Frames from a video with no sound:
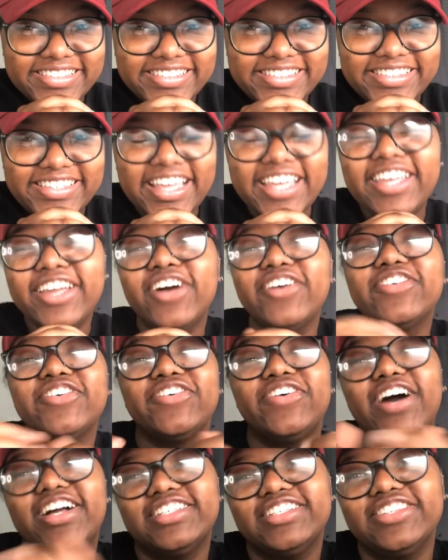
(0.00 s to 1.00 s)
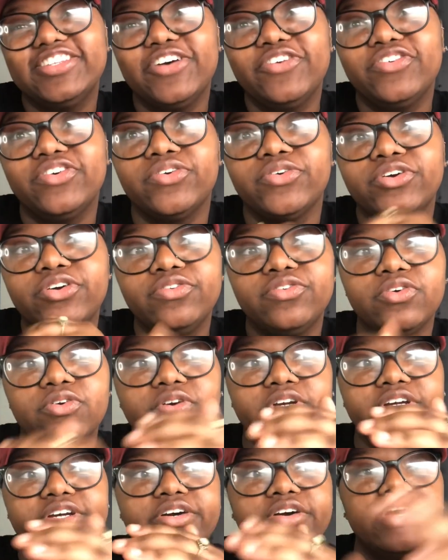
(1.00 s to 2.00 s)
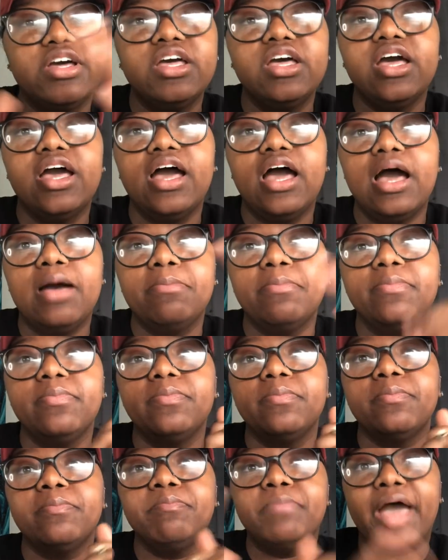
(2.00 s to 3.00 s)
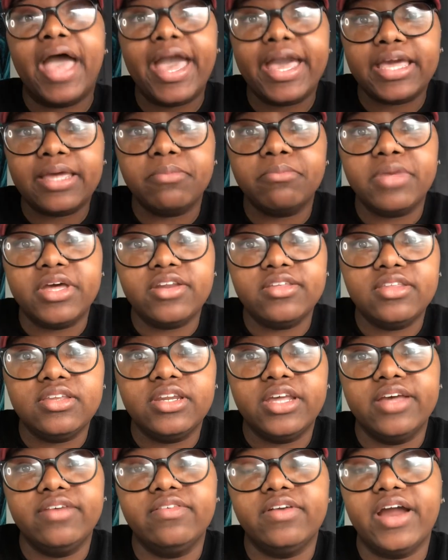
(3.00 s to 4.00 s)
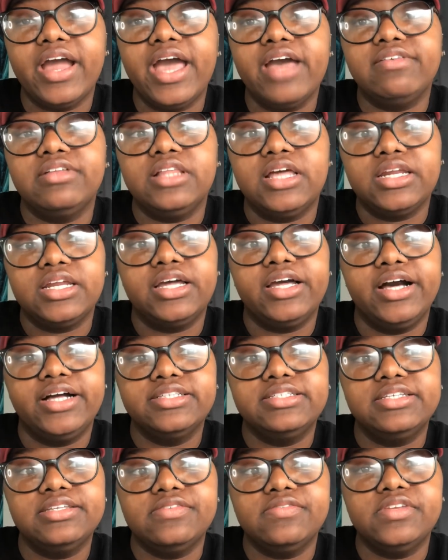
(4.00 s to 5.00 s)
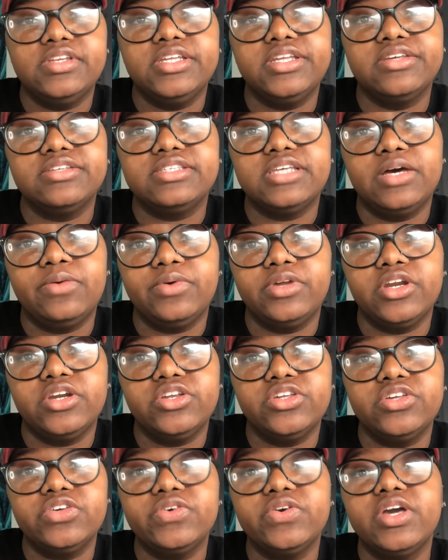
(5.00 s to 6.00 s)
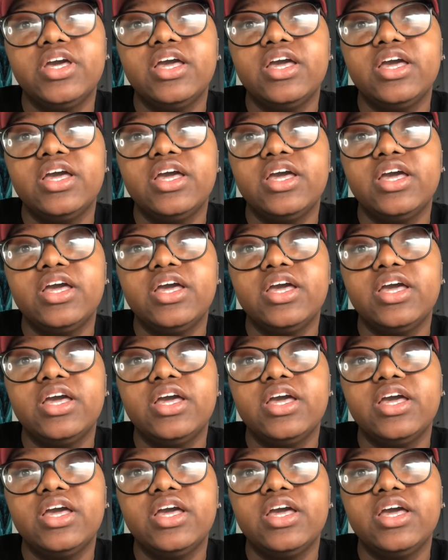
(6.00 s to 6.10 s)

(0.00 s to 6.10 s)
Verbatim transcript: Thank y'all for watching though, for real, for real. I'm back better than ever. I have a lot of content videos I want to do.